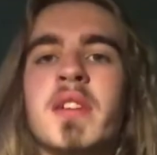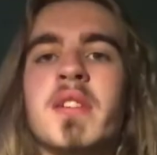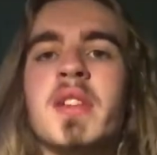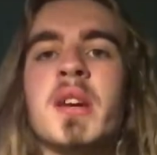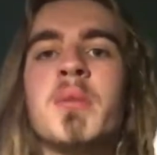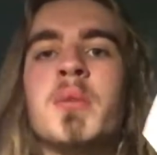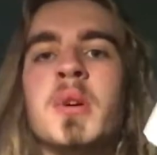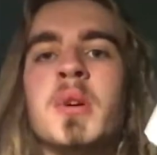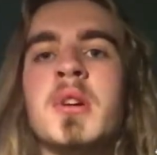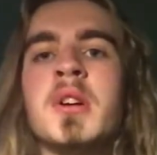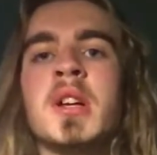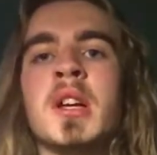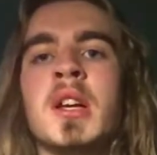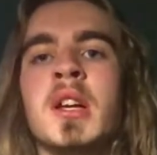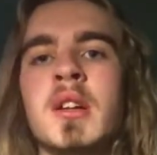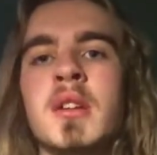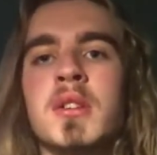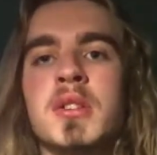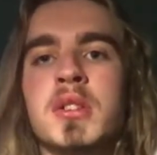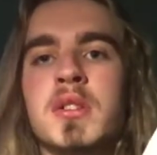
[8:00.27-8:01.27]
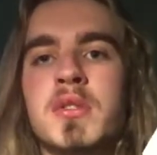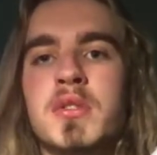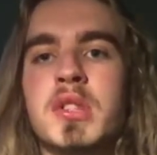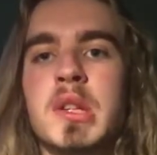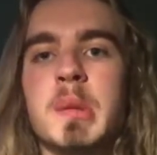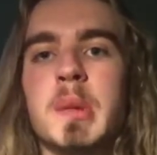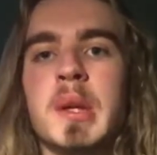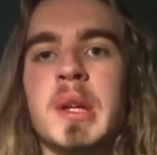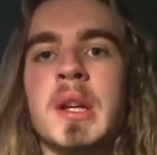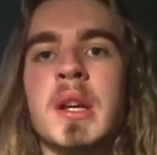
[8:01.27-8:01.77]
if they were getting lots of
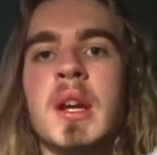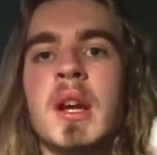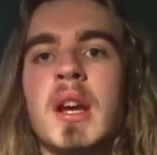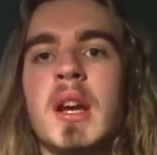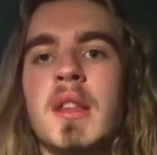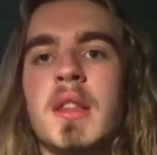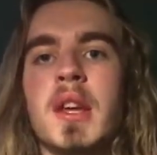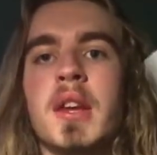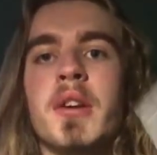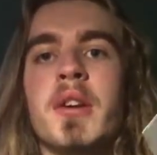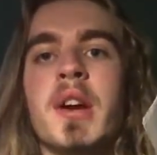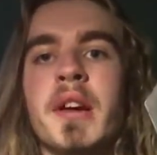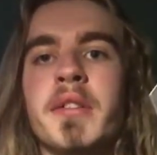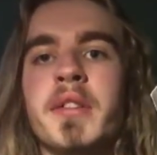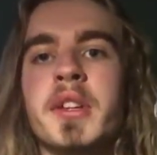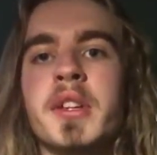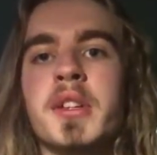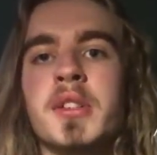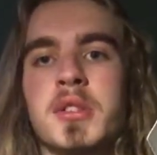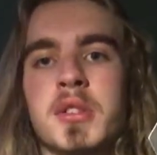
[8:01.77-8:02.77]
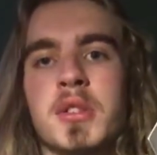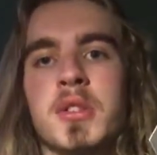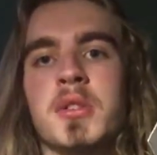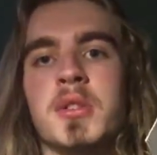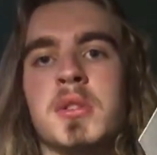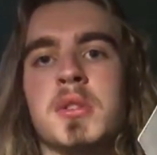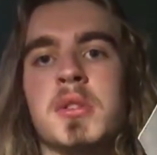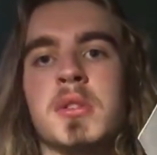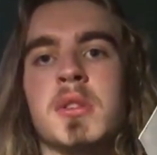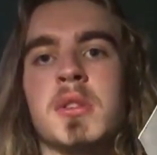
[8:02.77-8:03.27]
shipping, they don't have an
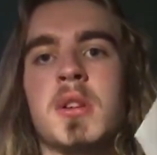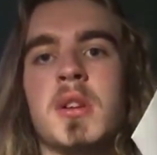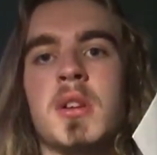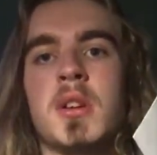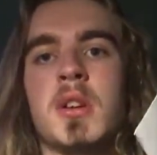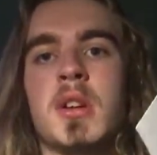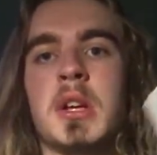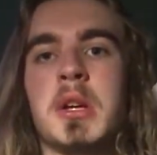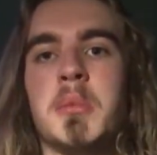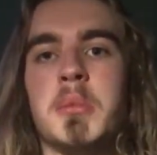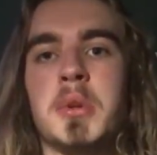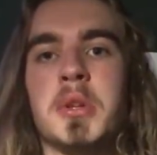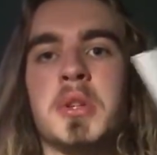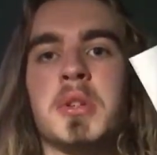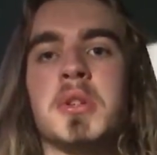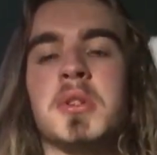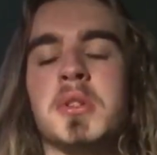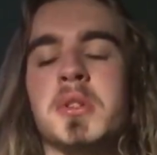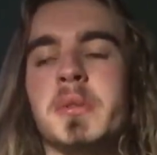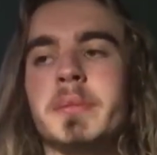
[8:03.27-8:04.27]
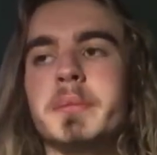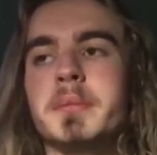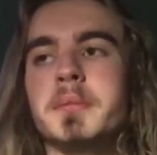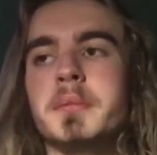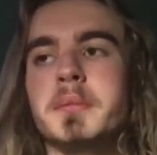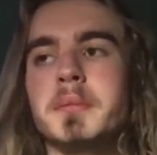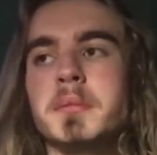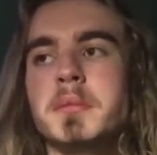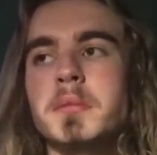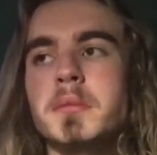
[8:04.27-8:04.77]
excuse, because
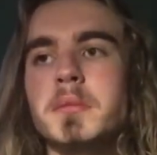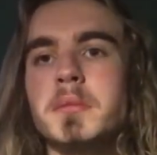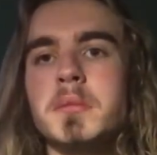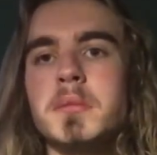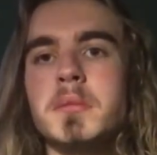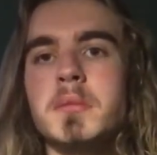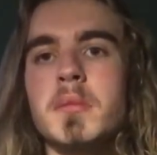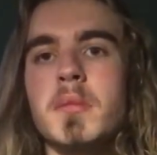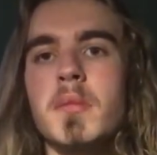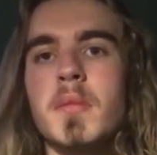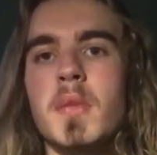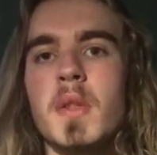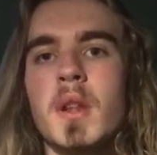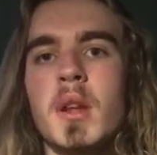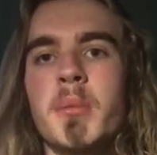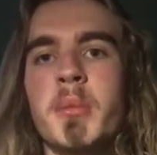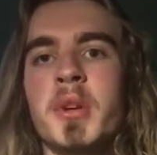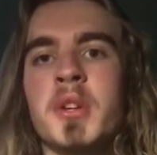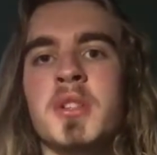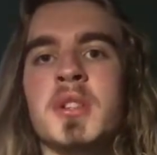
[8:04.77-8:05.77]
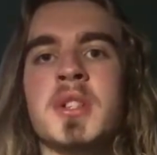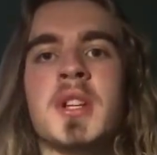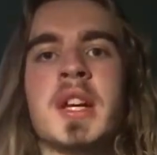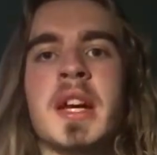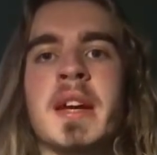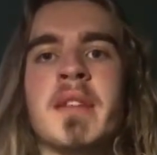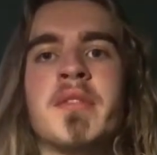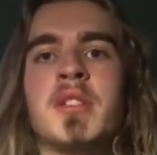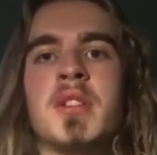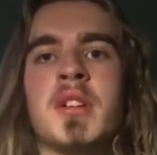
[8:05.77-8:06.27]
because they
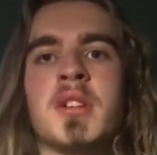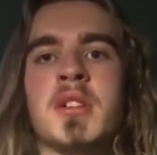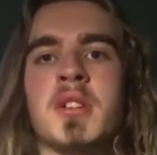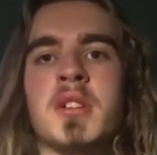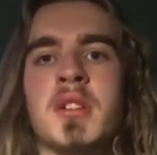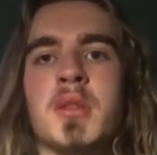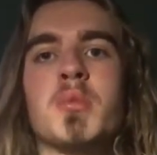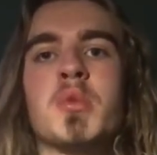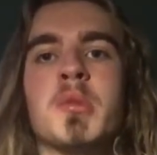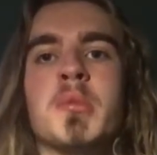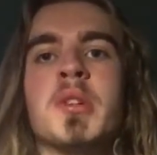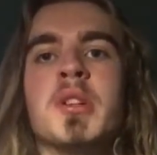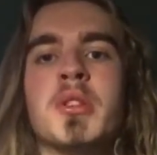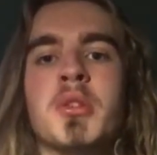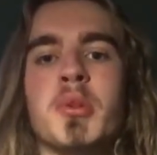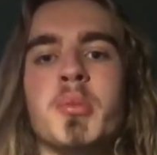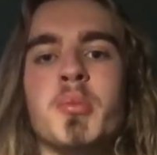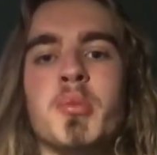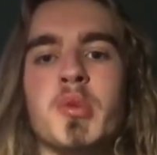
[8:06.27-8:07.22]
advertise, there would be no